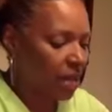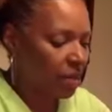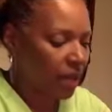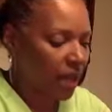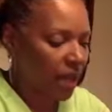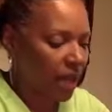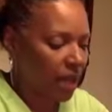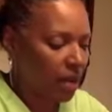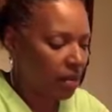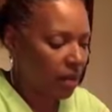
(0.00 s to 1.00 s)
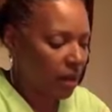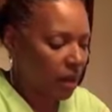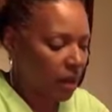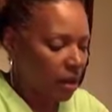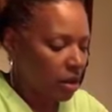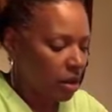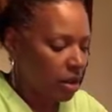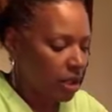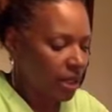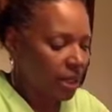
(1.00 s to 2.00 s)
you can. You can
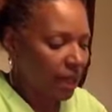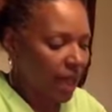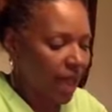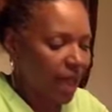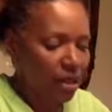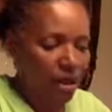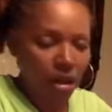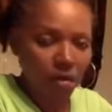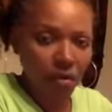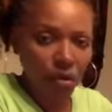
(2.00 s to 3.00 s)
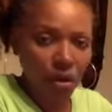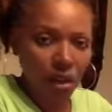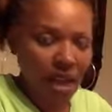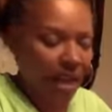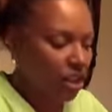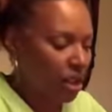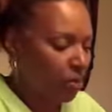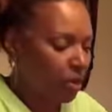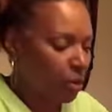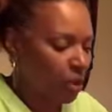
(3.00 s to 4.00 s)
just line your ruler edge up
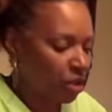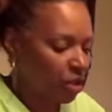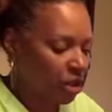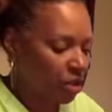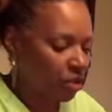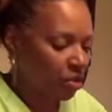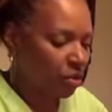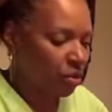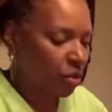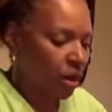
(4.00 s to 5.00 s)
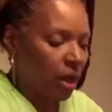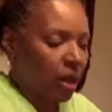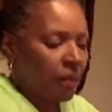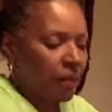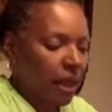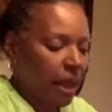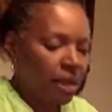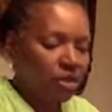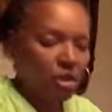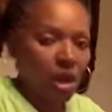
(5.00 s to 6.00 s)
with what you just drew
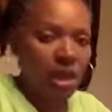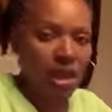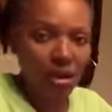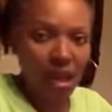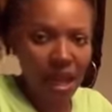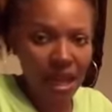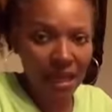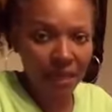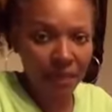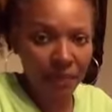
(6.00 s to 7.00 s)
and draw another line.